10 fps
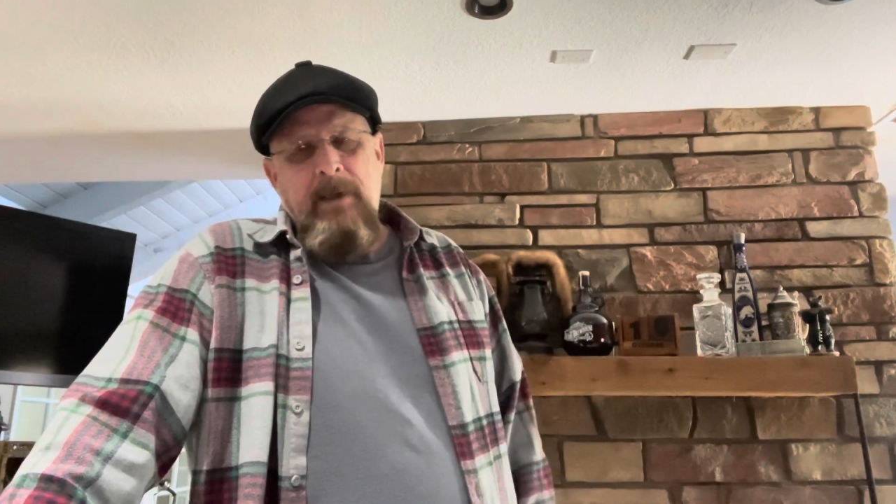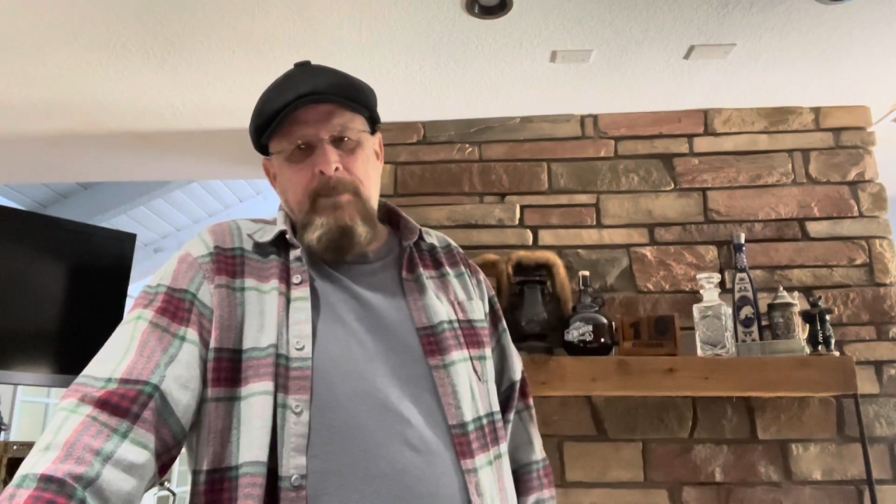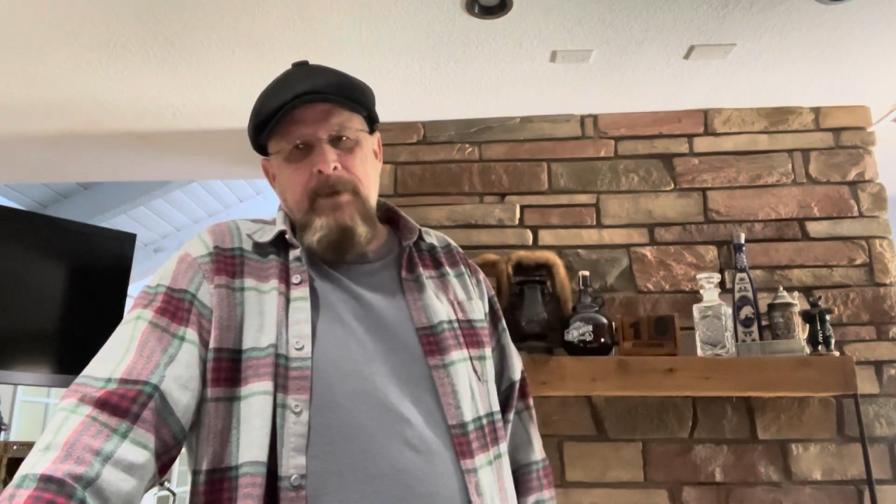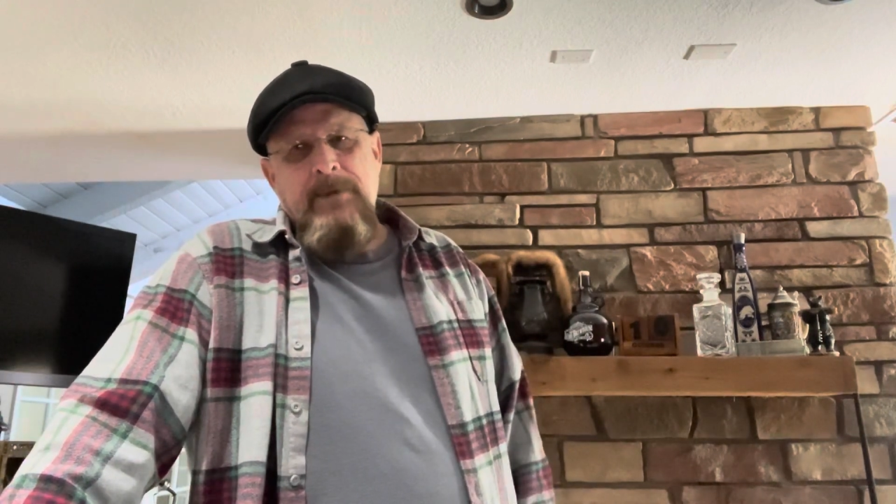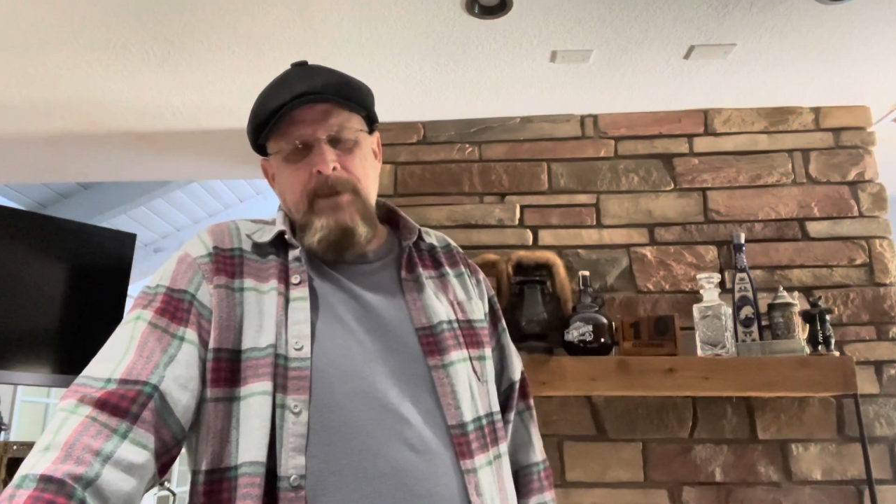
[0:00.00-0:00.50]
I
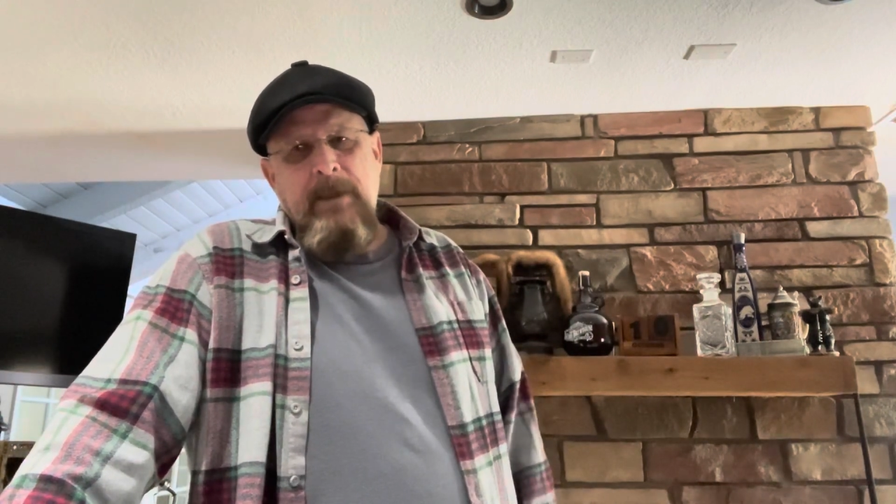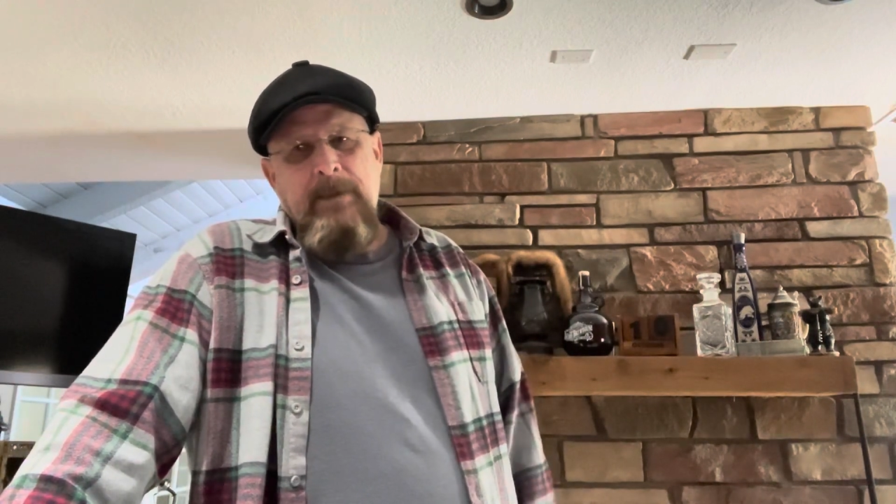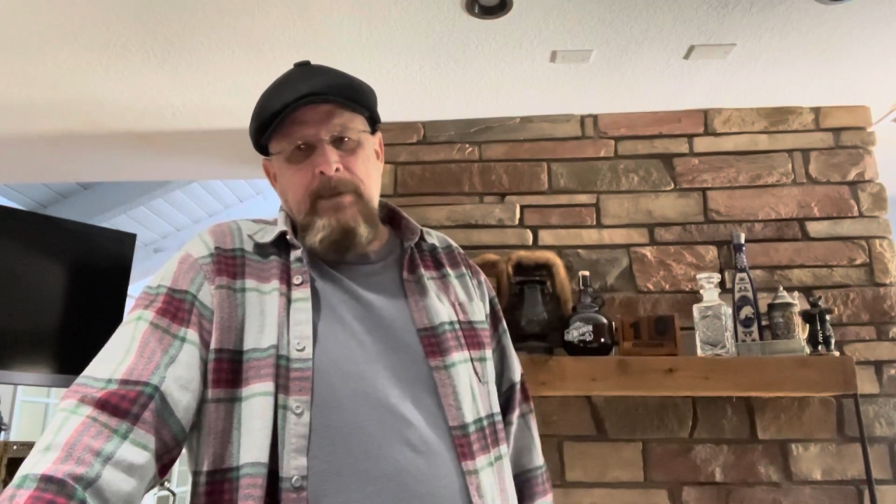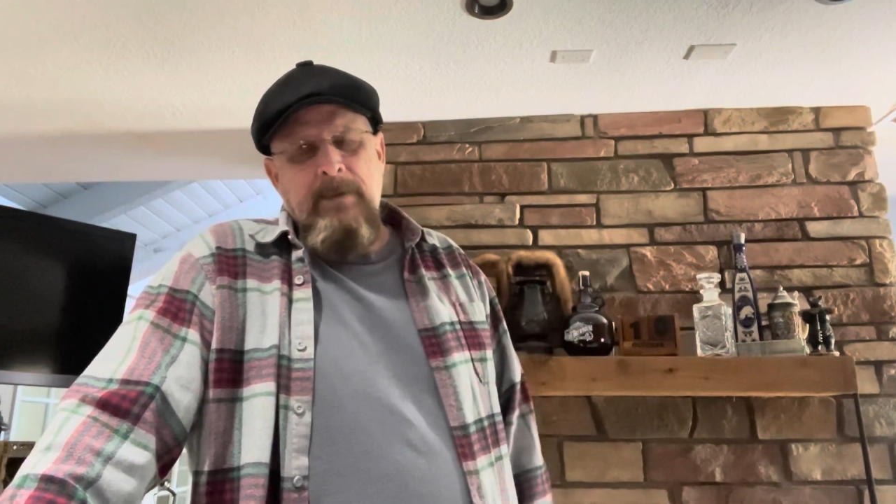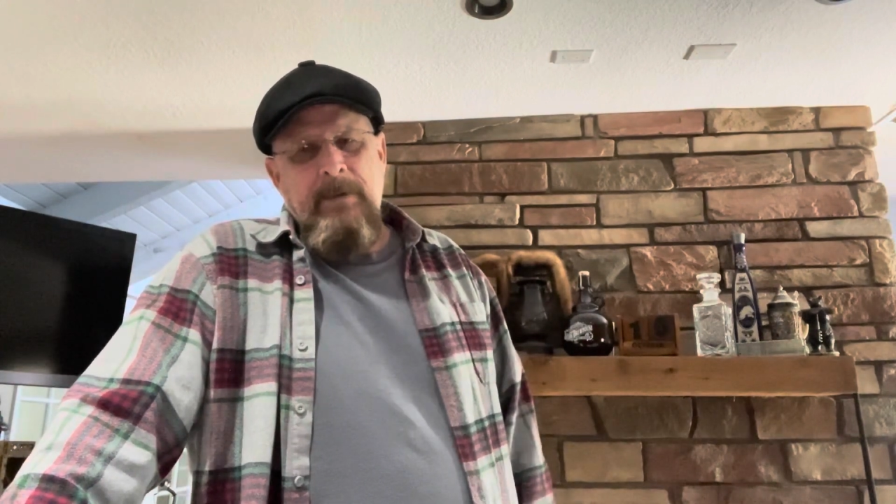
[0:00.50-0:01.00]

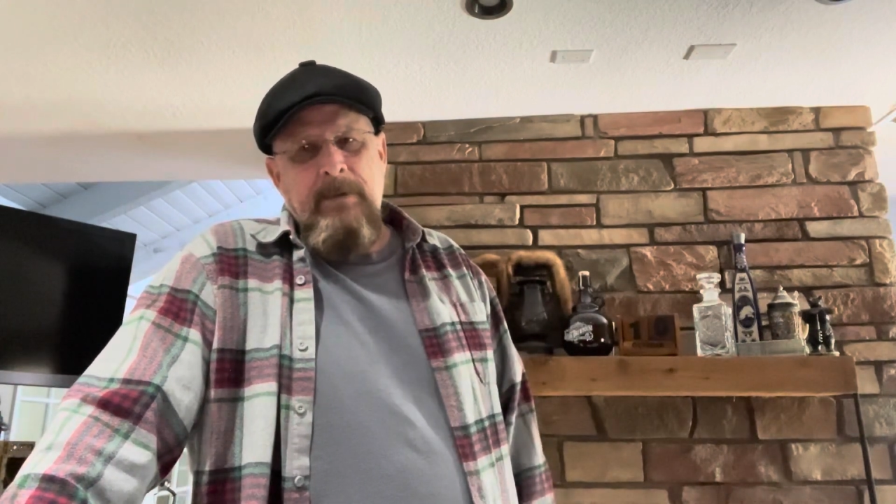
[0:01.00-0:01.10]
appreciate